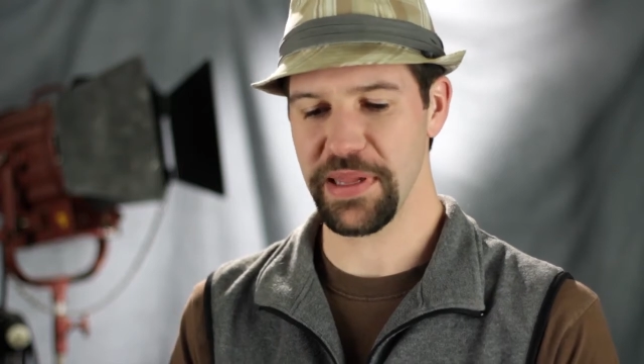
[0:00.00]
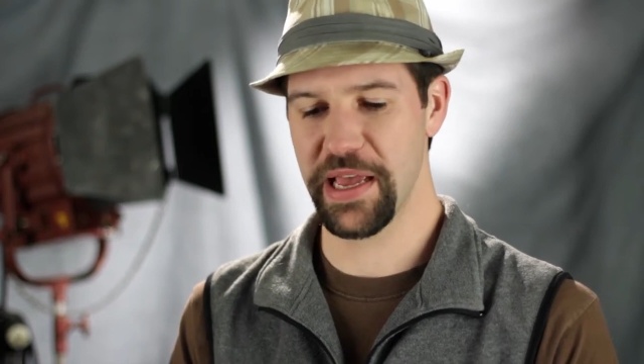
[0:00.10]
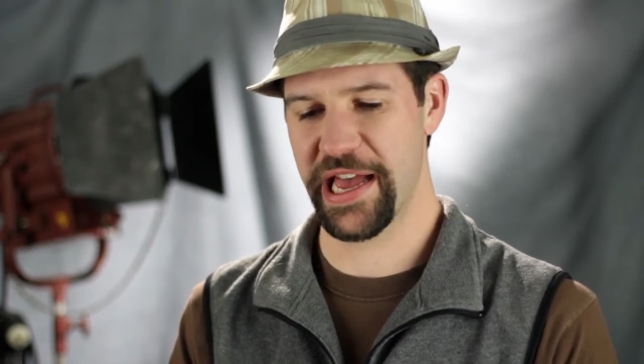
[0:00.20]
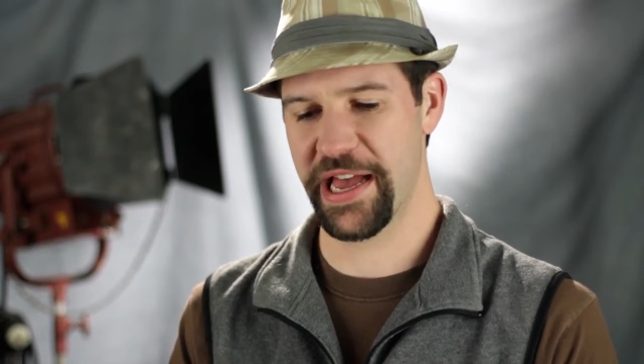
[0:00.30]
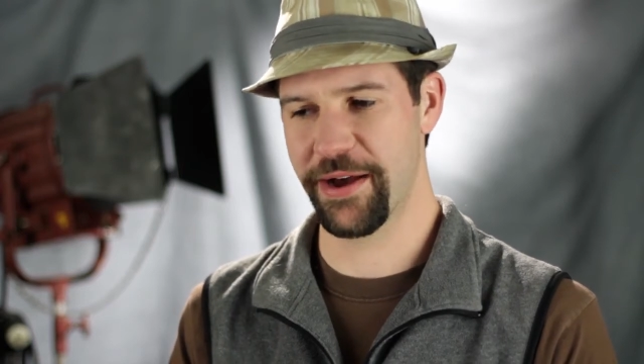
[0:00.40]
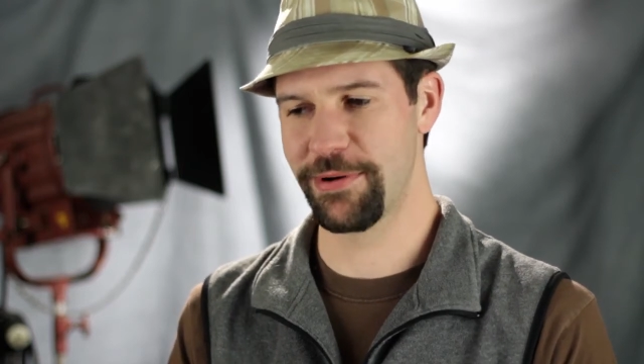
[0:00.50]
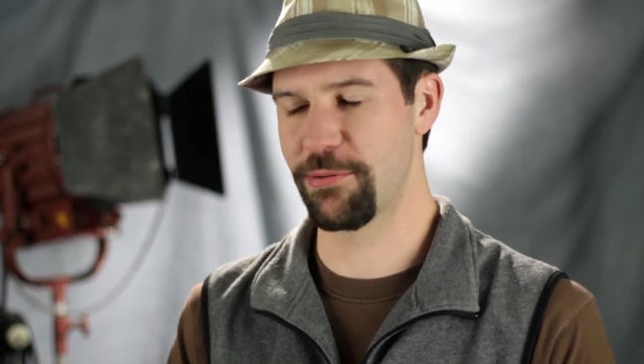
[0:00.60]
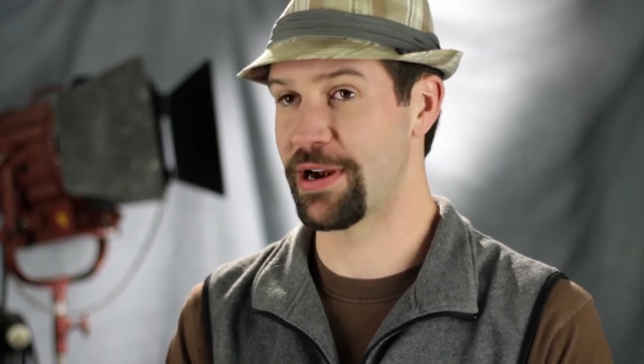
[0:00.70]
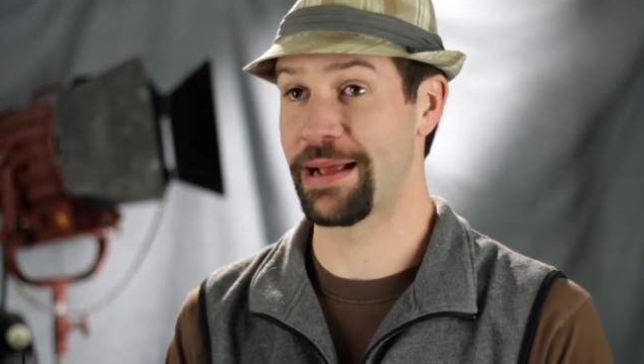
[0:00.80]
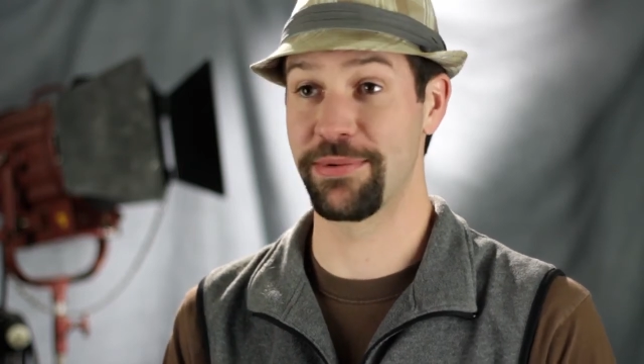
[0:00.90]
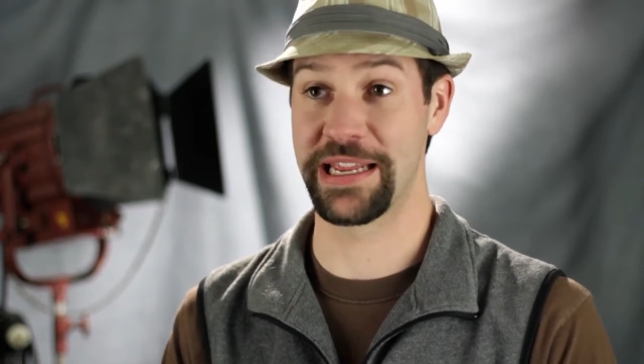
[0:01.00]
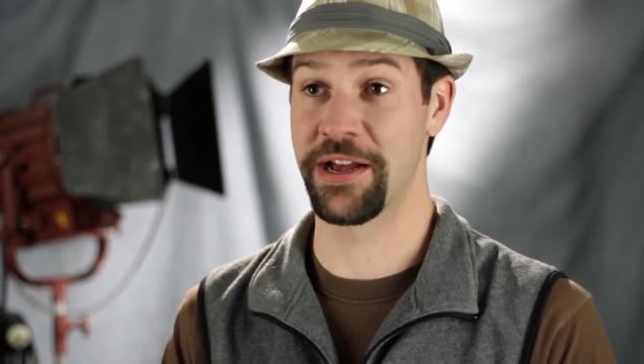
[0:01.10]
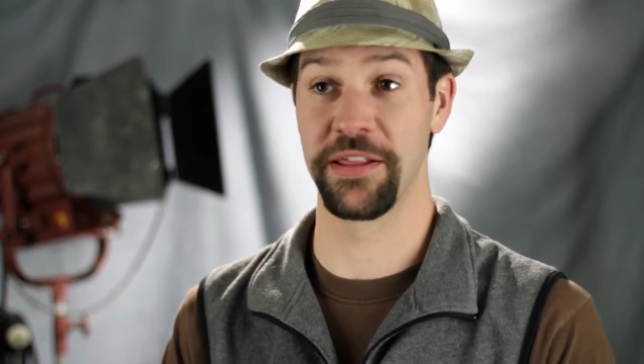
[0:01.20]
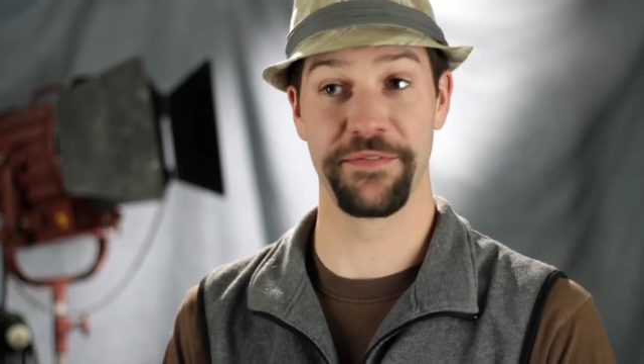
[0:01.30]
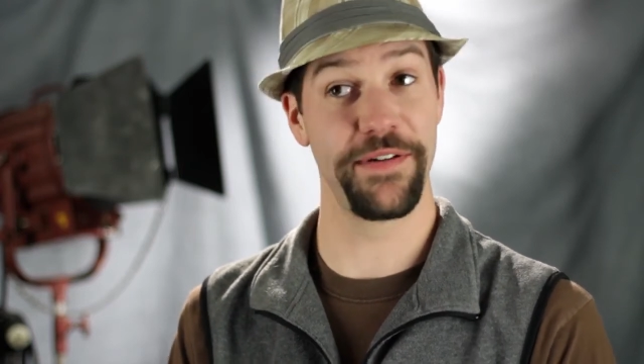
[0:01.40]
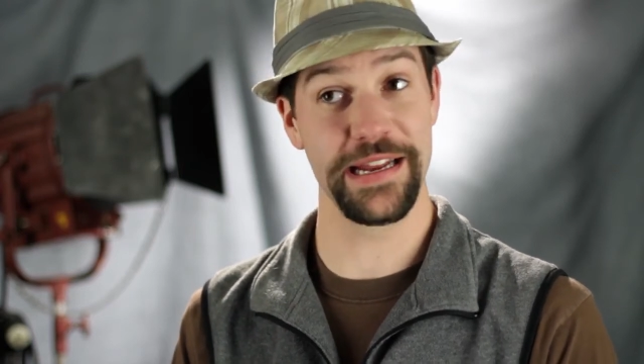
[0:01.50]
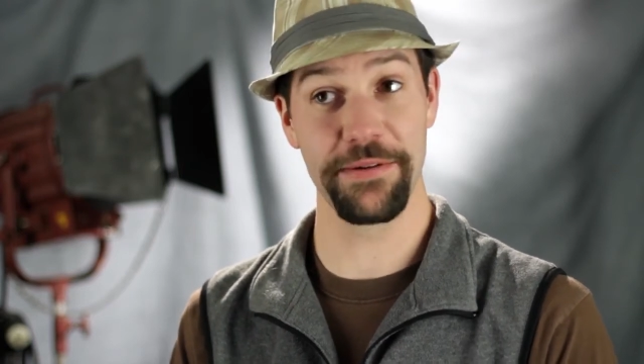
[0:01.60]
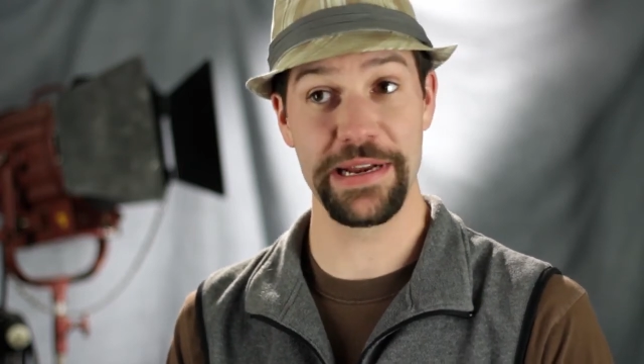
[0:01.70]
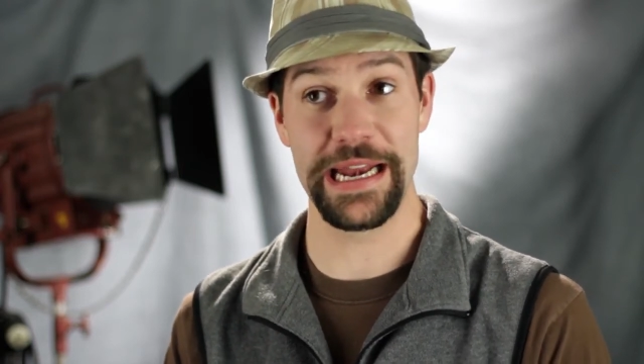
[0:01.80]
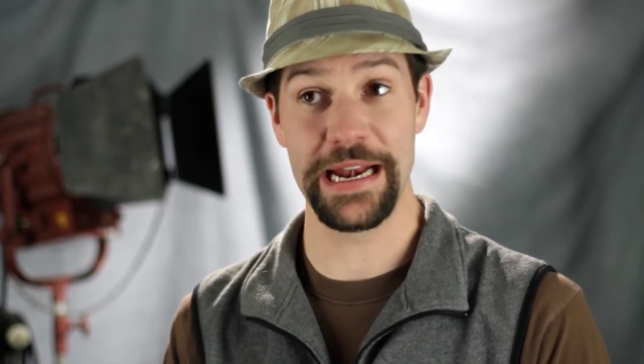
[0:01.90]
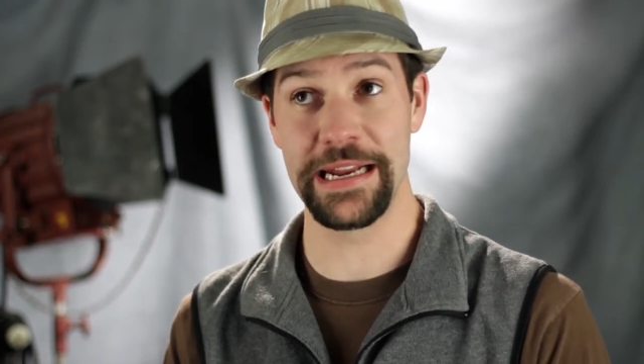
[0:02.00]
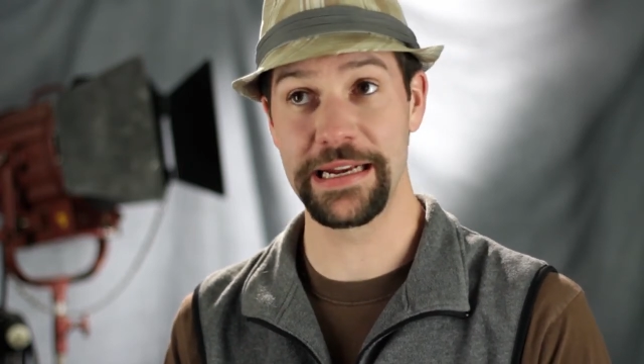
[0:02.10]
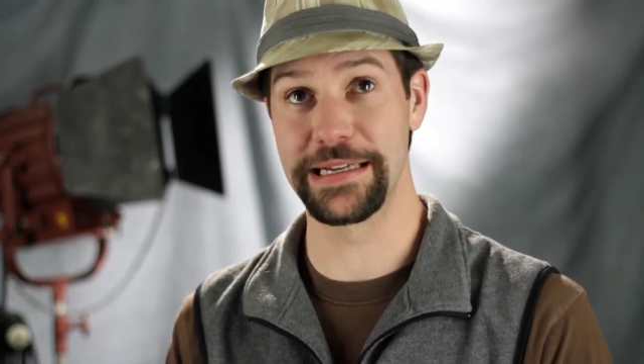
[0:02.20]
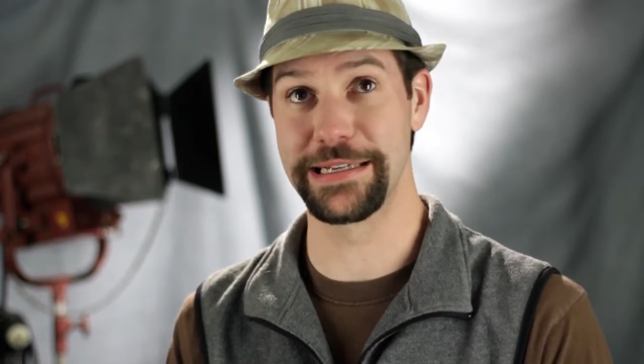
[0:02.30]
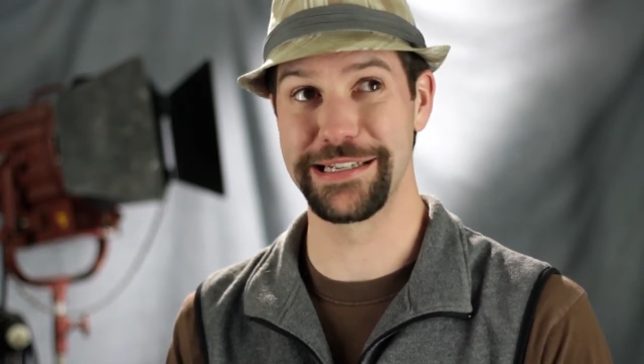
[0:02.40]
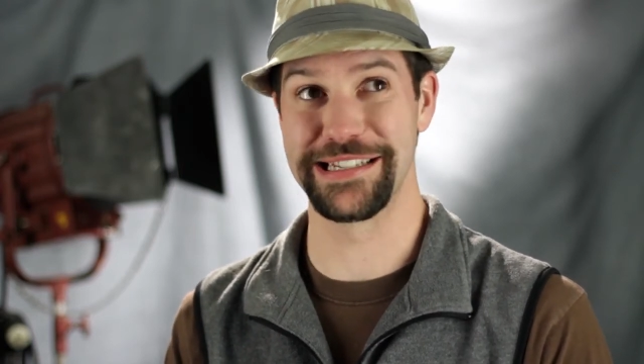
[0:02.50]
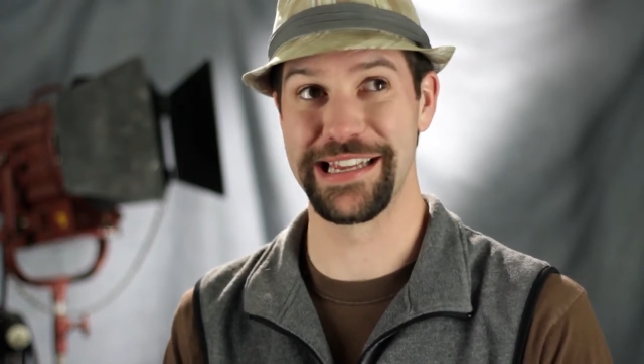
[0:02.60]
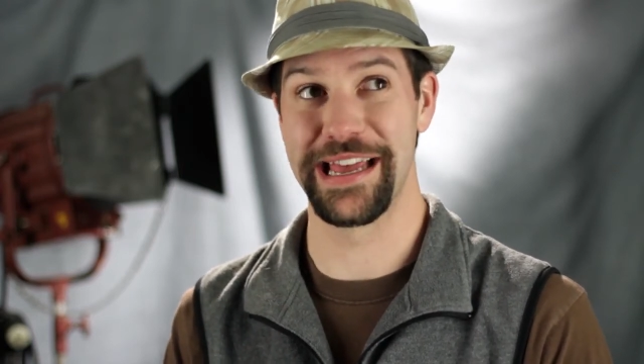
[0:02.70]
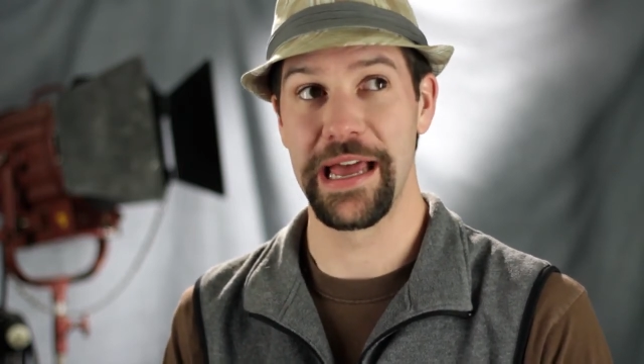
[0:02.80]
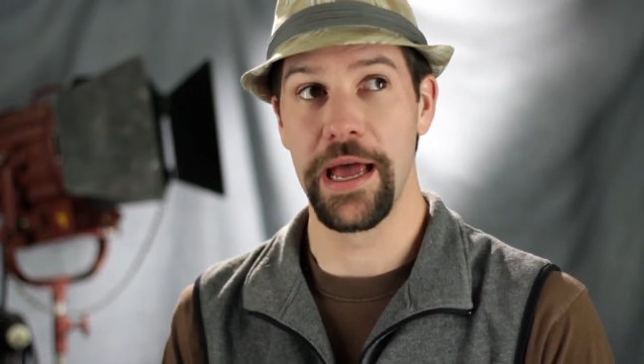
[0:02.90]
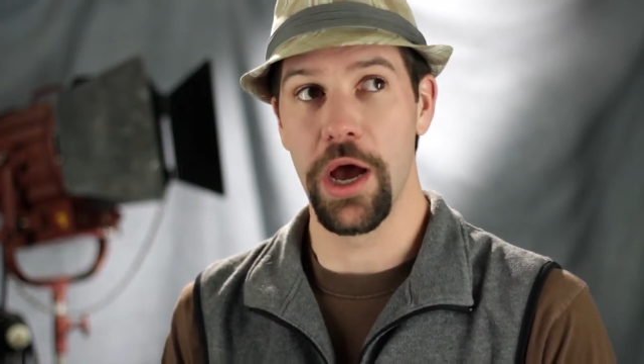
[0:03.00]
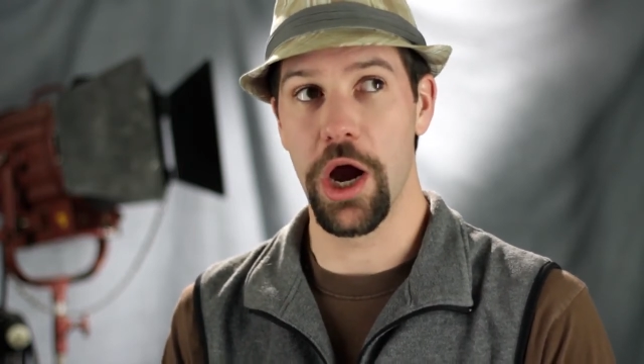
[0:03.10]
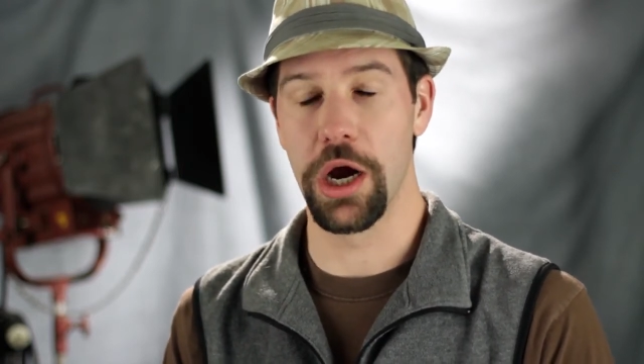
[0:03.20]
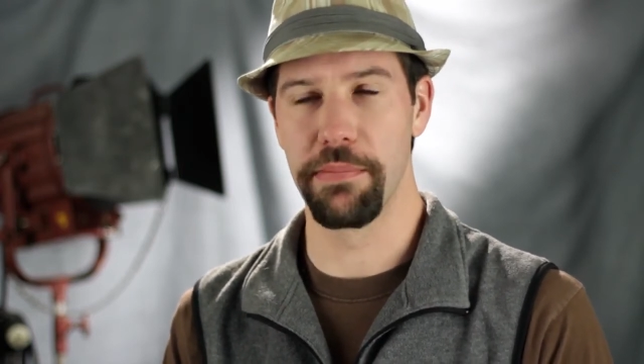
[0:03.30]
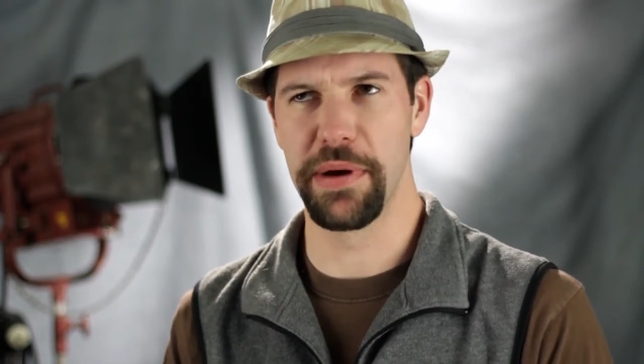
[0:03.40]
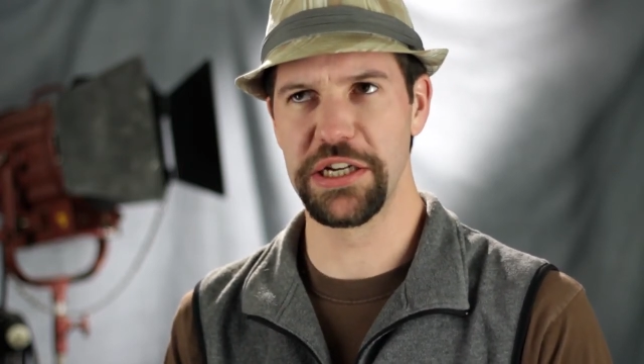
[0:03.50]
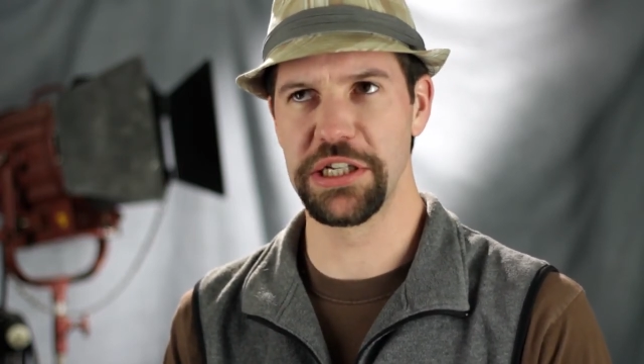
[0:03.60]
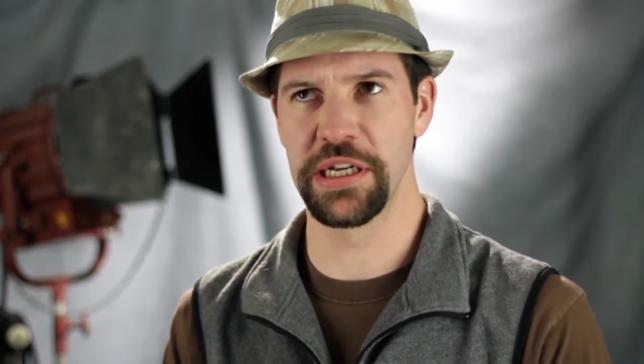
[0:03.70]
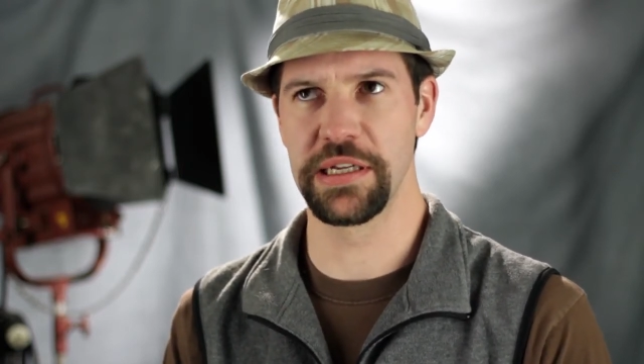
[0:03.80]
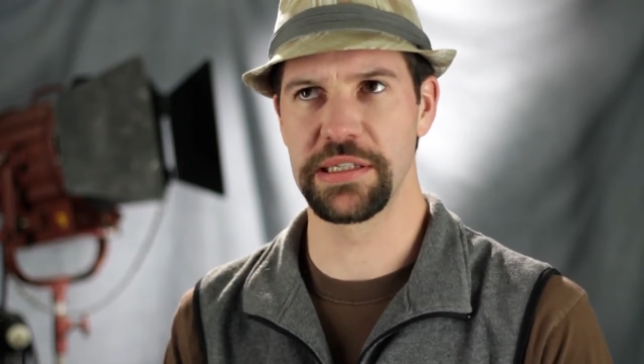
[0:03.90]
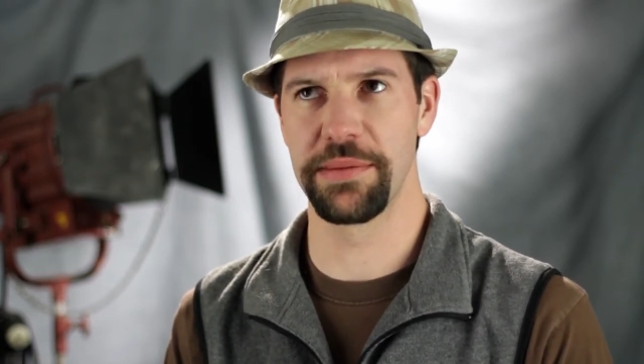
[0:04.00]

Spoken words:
We weren't able to get all the funding we needed because our budget